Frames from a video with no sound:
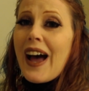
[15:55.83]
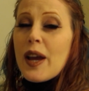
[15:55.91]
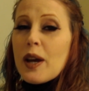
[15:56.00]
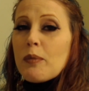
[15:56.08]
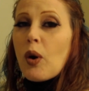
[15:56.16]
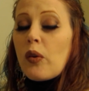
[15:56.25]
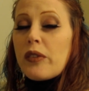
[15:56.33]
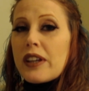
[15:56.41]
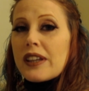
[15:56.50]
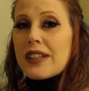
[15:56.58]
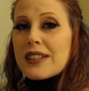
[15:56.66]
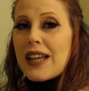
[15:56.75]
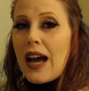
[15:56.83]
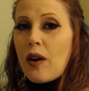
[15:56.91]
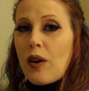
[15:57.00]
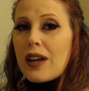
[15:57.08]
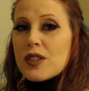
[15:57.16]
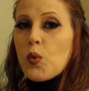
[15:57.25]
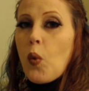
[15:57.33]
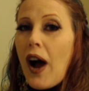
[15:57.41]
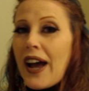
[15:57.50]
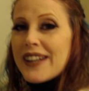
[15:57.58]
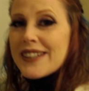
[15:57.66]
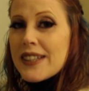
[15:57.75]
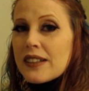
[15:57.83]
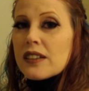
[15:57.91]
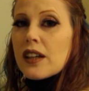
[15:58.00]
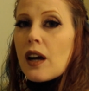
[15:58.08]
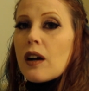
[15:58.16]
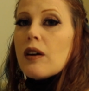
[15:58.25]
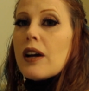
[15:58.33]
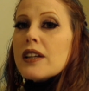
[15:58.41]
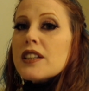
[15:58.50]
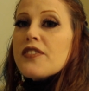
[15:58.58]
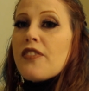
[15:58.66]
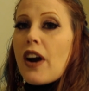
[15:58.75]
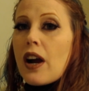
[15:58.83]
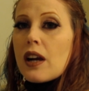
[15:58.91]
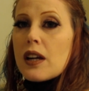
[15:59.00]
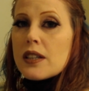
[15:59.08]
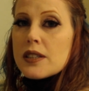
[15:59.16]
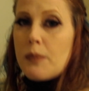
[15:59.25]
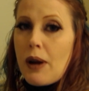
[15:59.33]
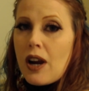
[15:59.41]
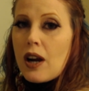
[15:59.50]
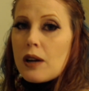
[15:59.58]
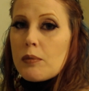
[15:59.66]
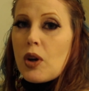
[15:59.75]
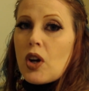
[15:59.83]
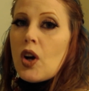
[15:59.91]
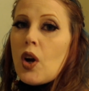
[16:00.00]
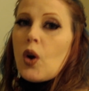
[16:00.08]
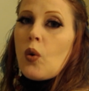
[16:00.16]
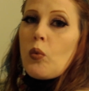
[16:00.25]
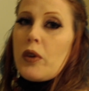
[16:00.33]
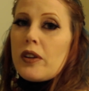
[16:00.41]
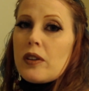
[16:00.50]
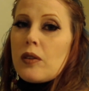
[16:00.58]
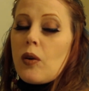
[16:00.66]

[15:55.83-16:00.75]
am holding this out as wide as it'll go and as far as my arm will